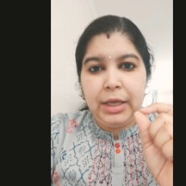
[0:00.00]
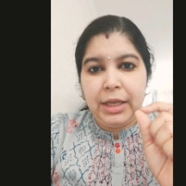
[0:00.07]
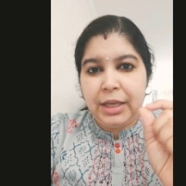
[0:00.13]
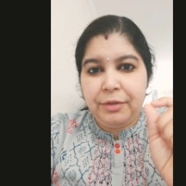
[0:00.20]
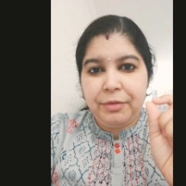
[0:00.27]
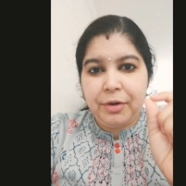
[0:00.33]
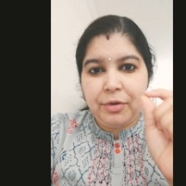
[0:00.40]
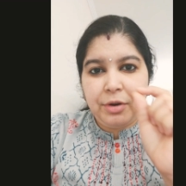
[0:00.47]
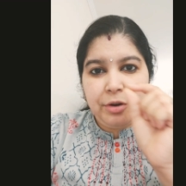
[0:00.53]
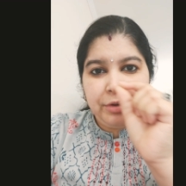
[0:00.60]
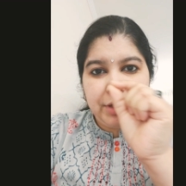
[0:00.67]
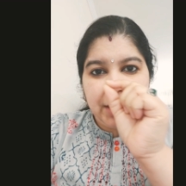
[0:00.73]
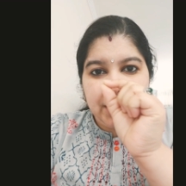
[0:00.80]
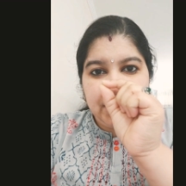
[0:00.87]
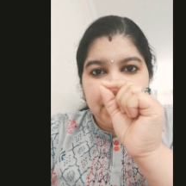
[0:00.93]
He found out
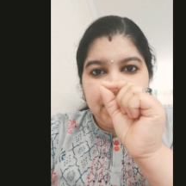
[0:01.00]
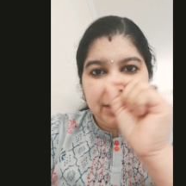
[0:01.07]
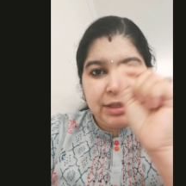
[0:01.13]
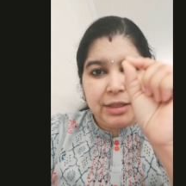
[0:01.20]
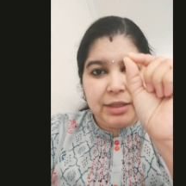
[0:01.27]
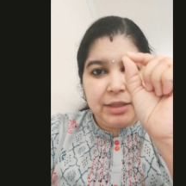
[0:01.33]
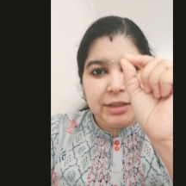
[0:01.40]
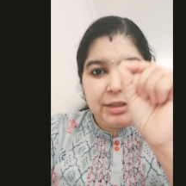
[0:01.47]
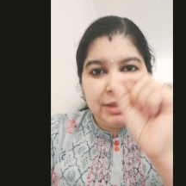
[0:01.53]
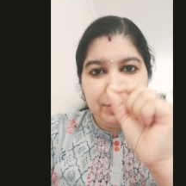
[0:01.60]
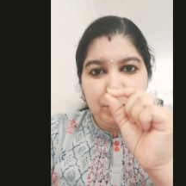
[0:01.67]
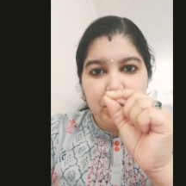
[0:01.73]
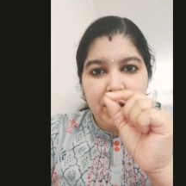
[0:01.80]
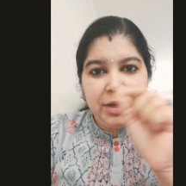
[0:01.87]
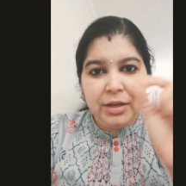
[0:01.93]
that the
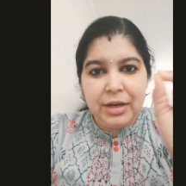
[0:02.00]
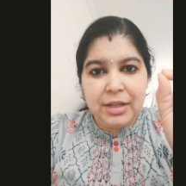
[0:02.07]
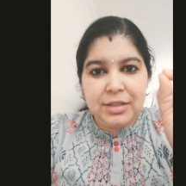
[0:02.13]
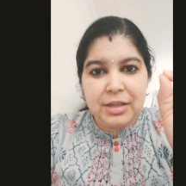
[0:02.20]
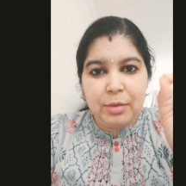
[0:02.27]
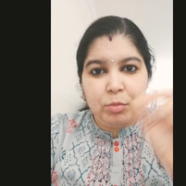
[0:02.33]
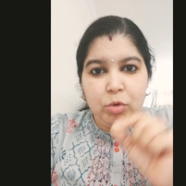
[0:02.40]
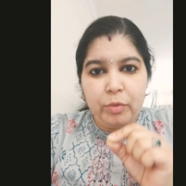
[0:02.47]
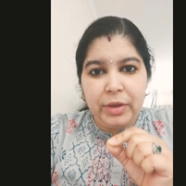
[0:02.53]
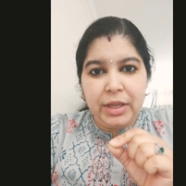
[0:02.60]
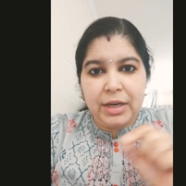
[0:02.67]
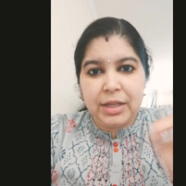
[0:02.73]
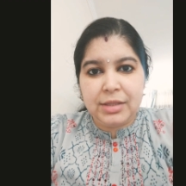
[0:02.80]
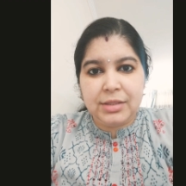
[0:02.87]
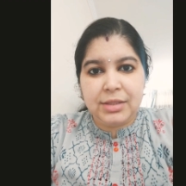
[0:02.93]
pollen grains are moving
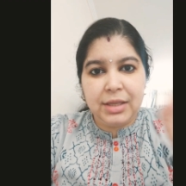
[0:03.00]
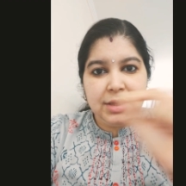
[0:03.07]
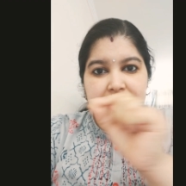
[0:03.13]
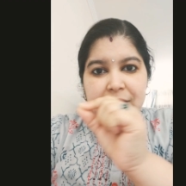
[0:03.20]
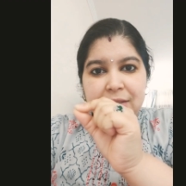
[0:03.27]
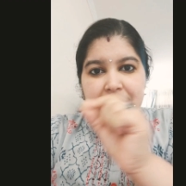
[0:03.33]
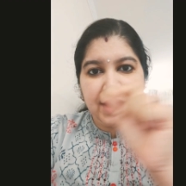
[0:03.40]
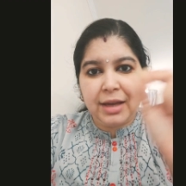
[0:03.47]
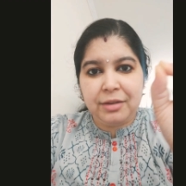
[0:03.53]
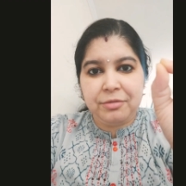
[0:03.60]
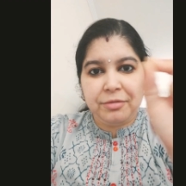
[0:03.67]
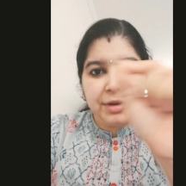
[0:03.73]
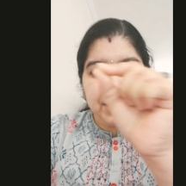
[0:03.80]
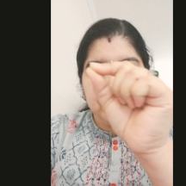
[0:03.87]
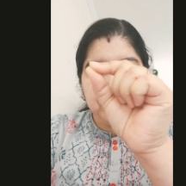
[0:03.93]
in a zigzag
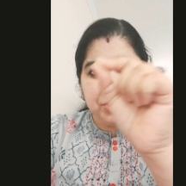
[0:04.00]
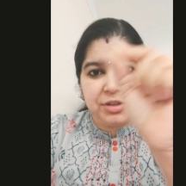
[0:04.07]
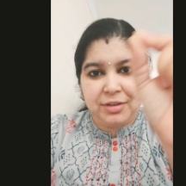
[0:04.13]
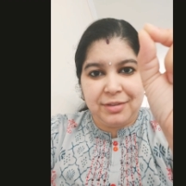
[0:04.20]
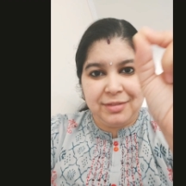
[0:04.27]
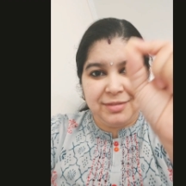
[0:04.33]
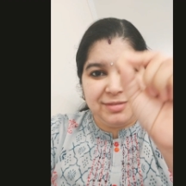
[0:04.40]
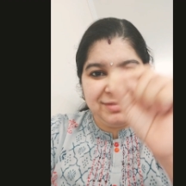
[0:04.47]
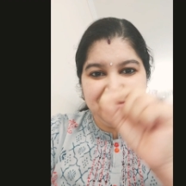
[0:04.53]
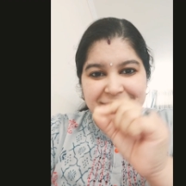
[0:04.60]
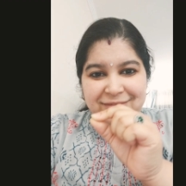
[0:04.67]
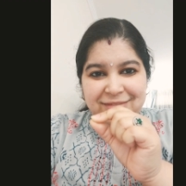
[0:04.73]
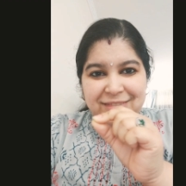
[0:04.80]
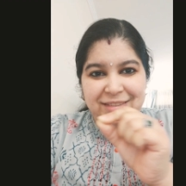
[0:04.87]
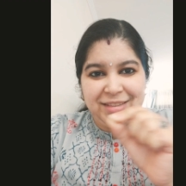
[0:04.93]
fashion,
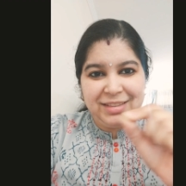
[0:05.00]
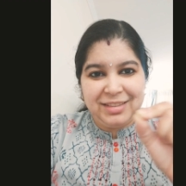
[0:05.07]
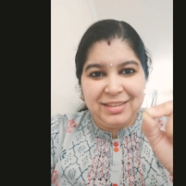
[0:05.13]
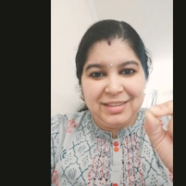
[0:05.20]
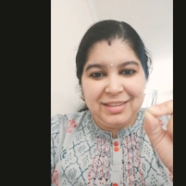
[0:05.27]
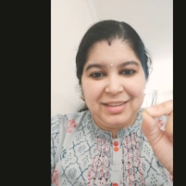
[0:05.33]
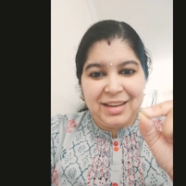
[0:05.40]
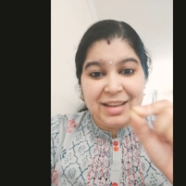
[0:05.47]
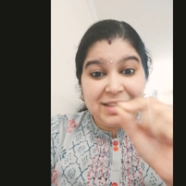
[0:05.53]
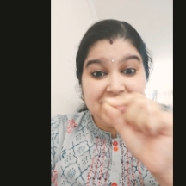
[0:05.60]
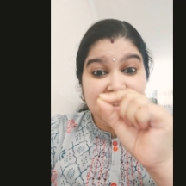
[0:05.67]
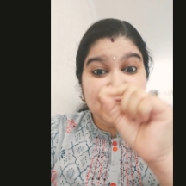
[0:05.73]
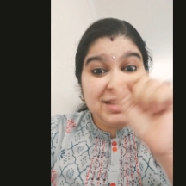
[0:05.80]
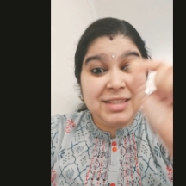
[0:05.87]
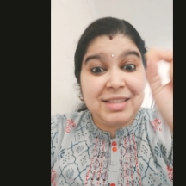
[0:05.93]
a
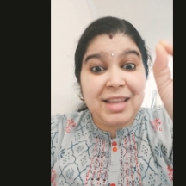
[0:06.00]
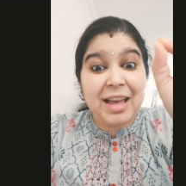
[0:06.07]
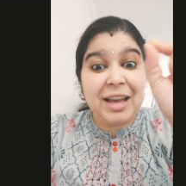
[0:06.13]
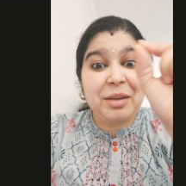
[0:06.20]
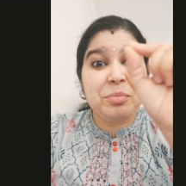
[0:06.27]
zigzag